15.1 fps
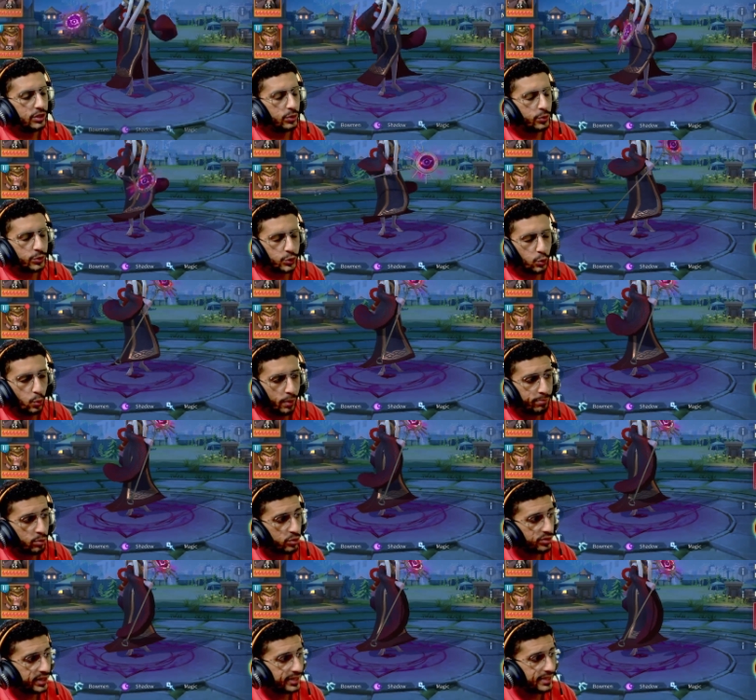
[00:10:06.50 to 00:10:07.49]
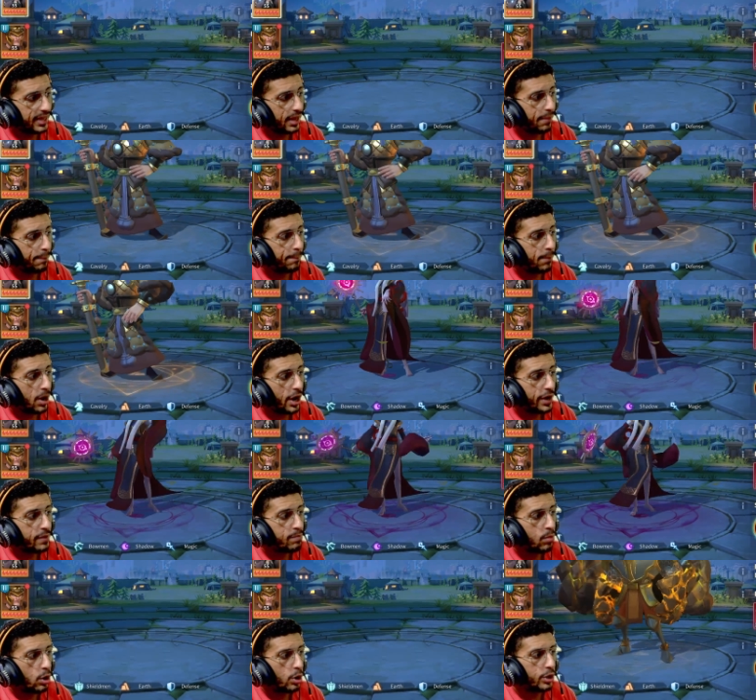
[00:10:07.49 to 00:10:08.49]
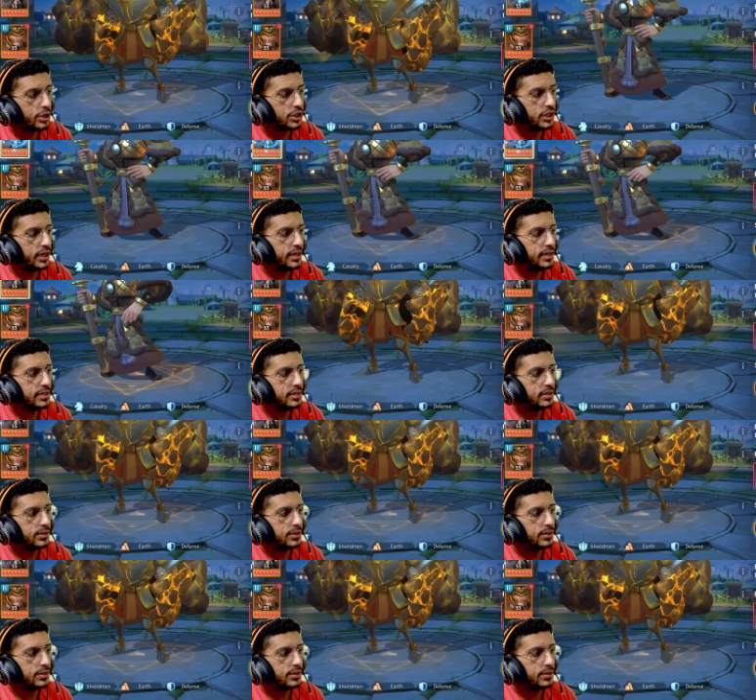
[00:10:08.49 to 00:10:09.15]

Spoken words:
Also, one more thing, that my Marsh is